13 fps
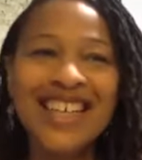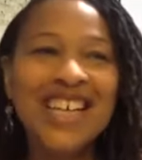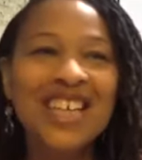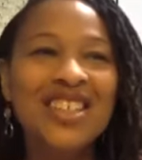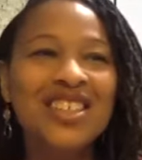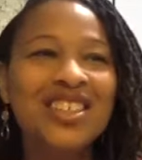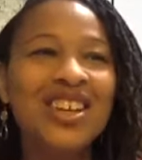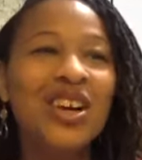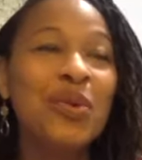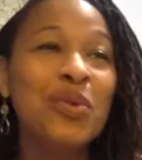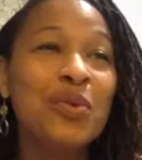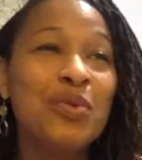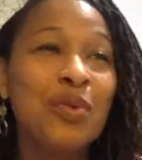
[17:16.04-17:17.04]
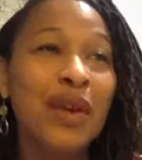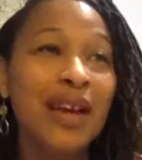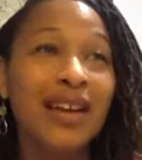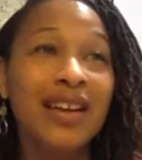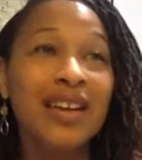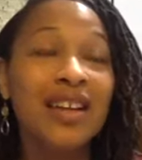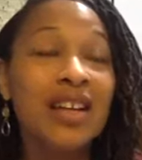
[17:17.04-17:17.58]

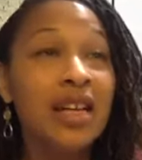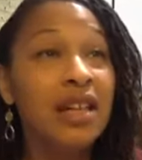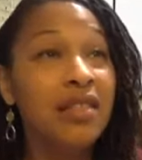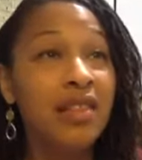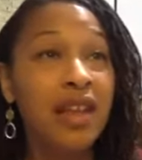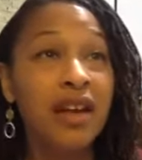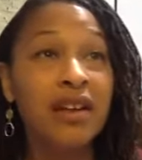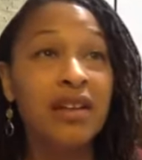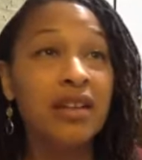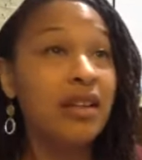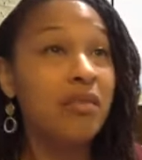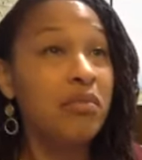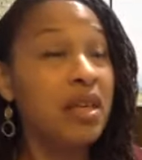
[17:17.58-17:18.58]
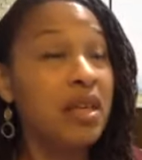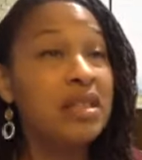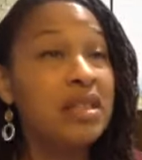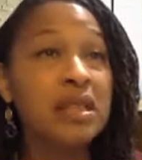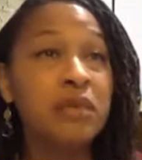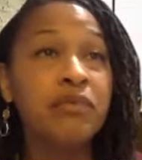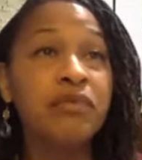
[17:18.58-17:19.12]
where there can be
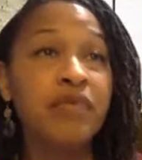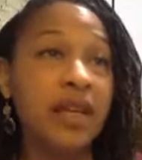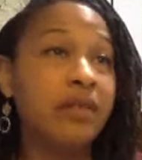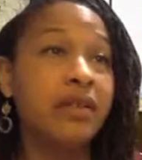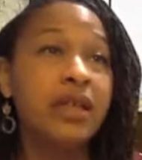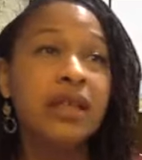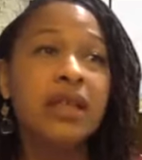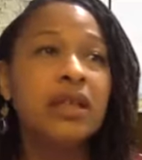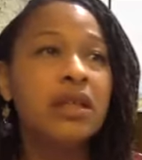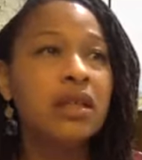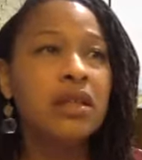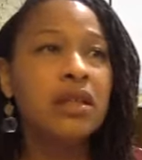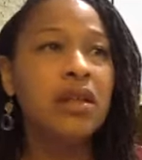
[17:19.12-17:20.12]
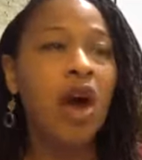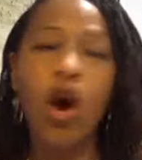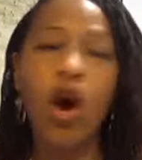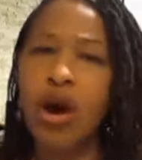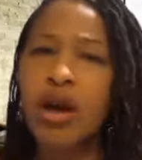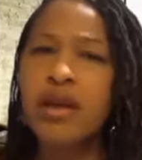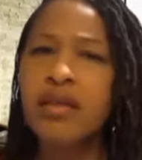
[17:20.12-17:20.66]
some very
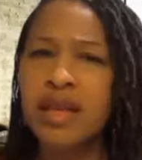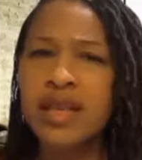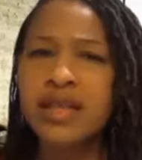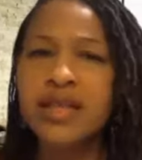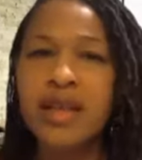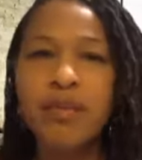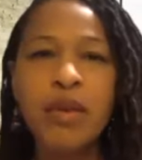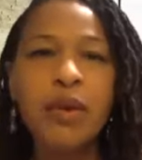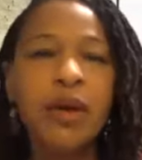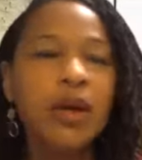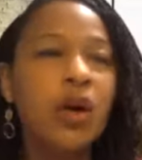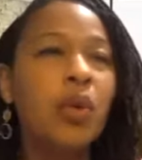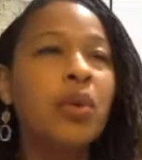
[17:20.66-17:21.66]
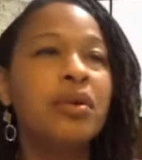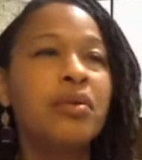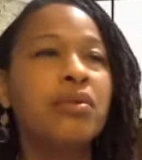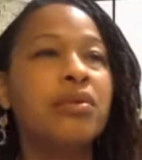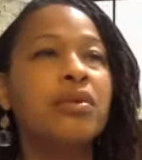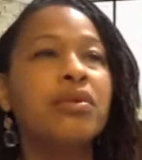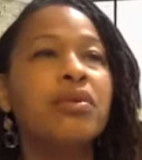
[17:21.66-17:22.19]
hard things that people are going
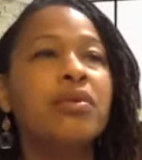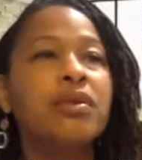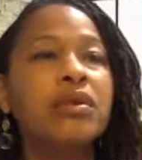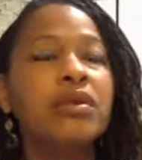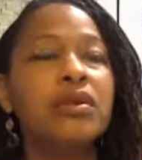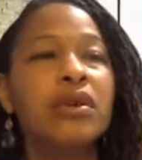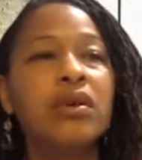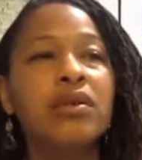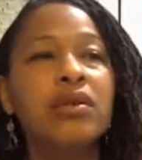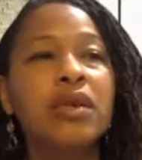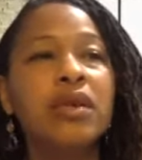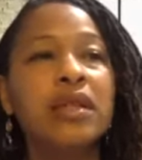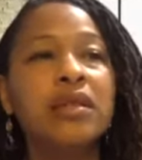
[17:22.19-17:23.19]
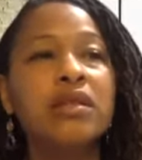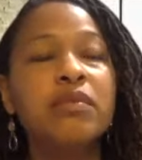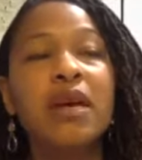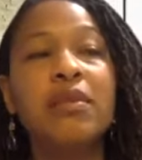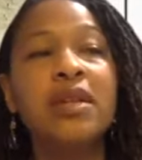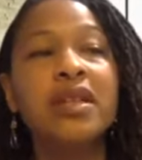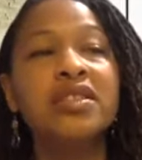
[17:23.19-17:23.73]
through, and to be
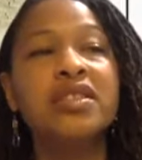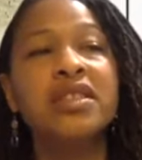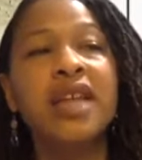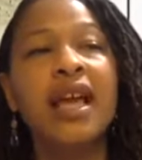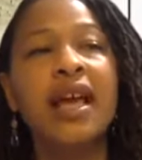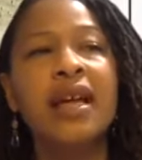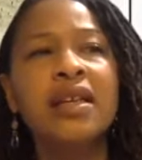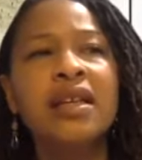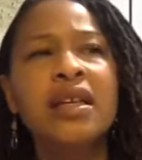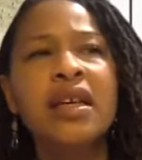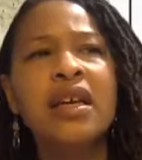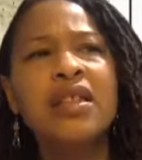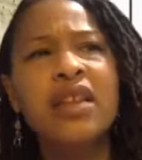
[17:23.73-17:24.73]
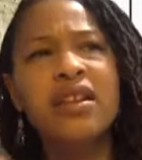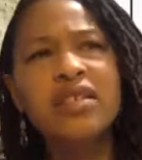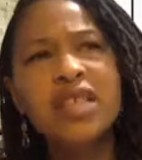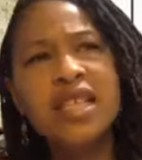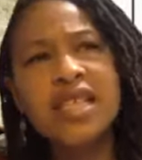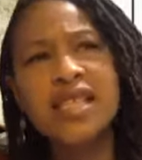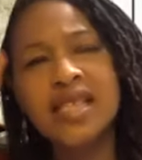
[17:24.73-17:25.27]
able to understand there's
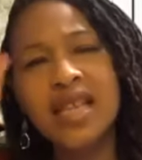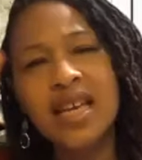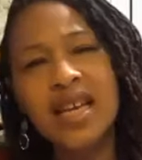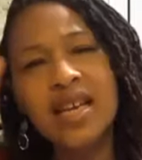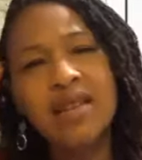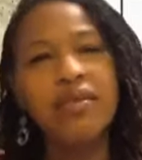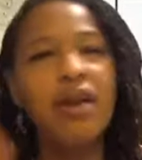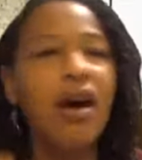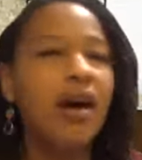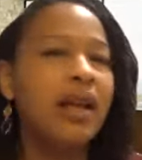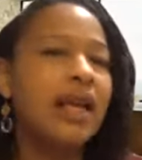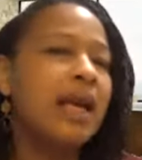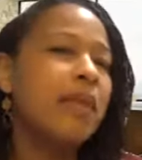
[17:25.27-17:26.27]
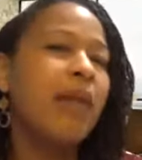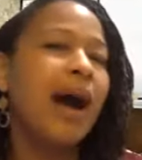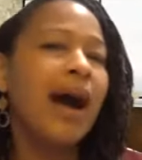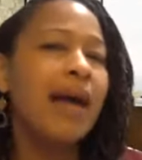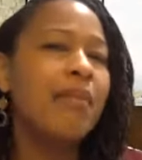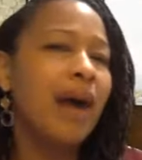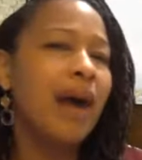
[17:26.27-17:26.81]
a seed thought in
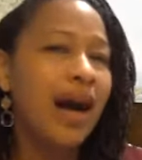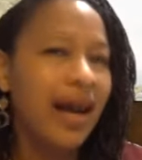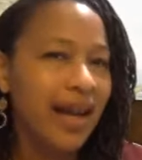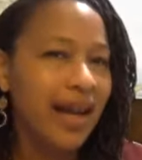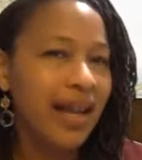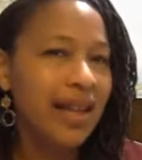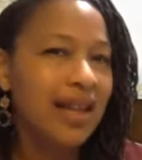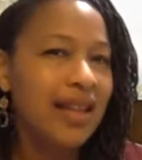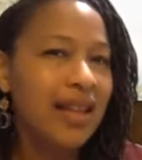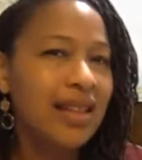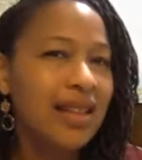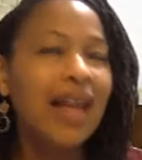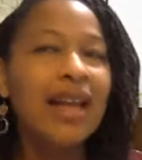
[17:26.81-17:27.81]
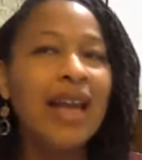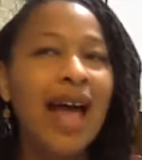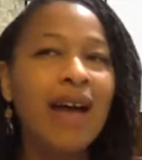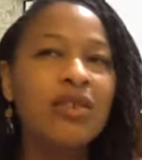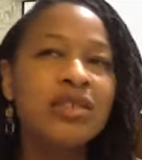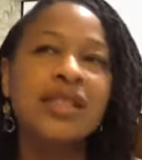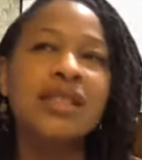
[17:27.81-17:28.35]
my mind that
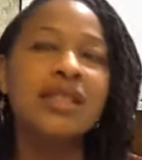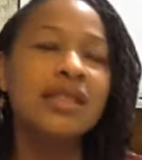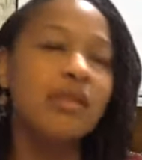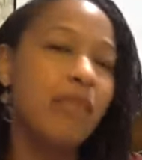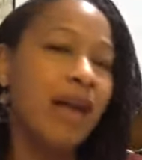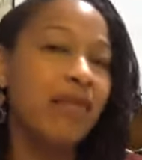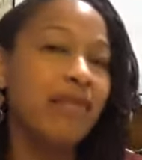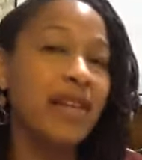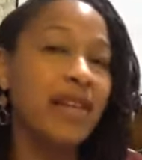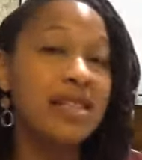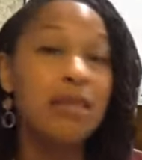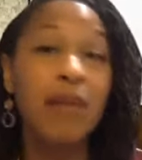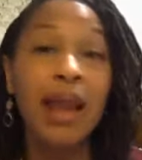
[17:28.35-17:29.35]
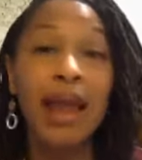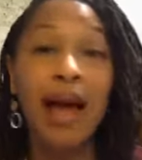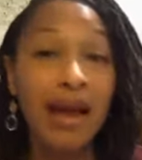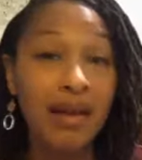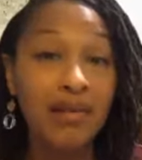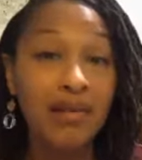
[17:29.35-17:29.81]
allows this to manifest in my life,